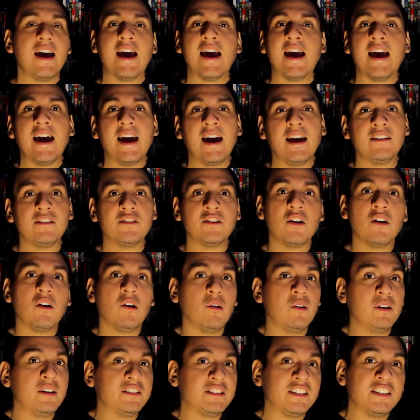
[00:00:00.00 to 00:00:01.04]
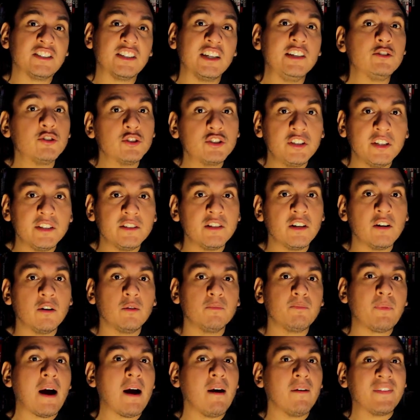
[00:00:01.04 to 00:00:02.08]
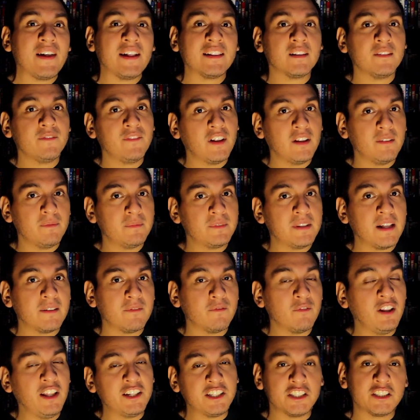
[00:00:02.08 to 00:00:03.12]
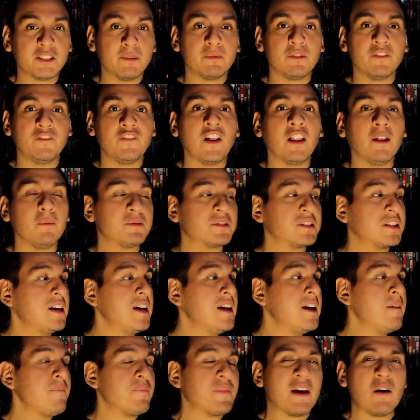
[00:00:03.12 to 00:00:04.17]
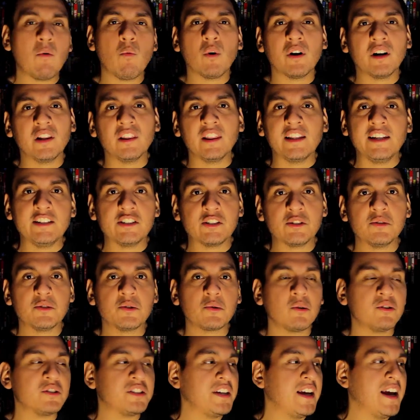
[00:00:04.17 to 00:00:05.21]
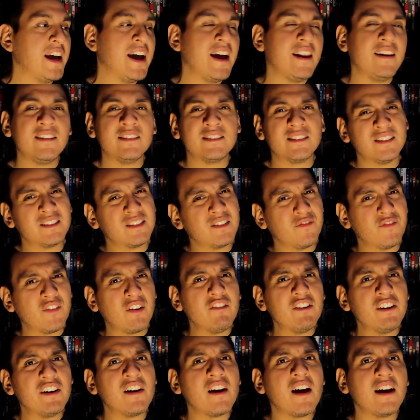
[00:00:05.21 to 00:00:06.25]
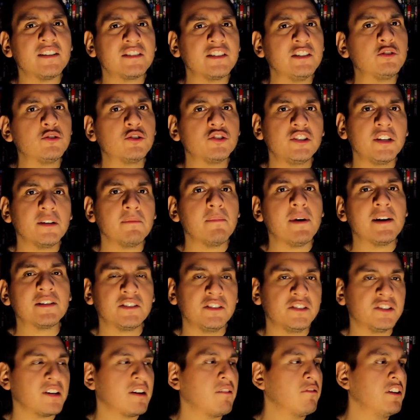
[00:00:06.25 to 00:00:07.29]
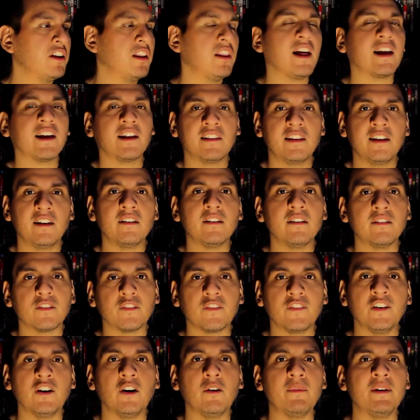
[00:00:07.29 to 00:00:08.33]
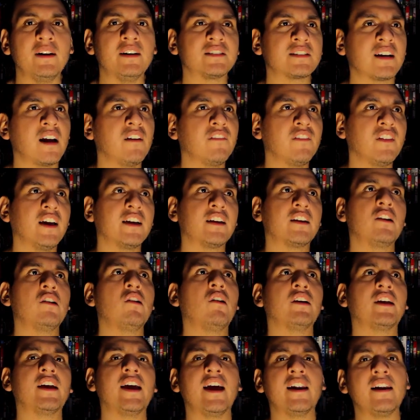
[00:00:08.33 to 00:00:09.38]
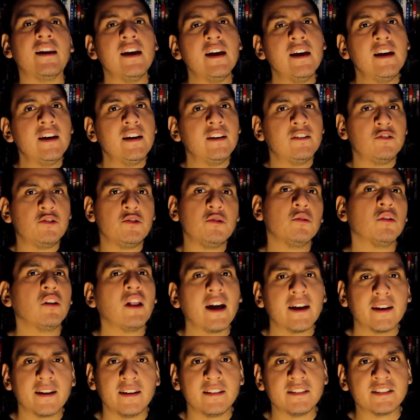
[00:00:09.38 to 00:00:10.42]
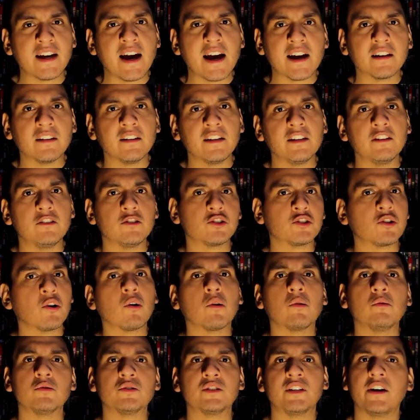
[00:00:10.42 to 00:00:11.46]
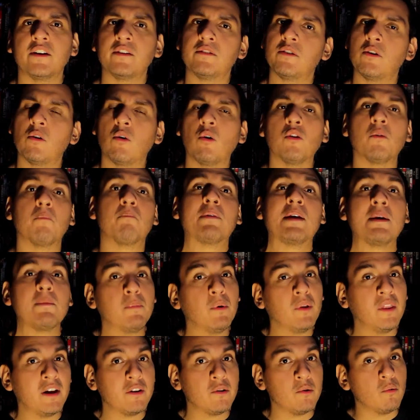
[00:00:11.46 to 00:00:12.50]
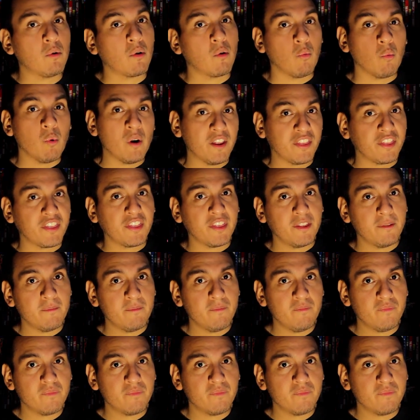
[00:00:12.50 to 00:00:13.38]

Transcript: And you know, it's interesting, you know, how that relationship develops and what it leads to towards the end. Is there's a very nice, interesting message that I really like at the end of this film. And it's kind of like, you know, again, do you like exactly the circles that, you know, or the people that you are with,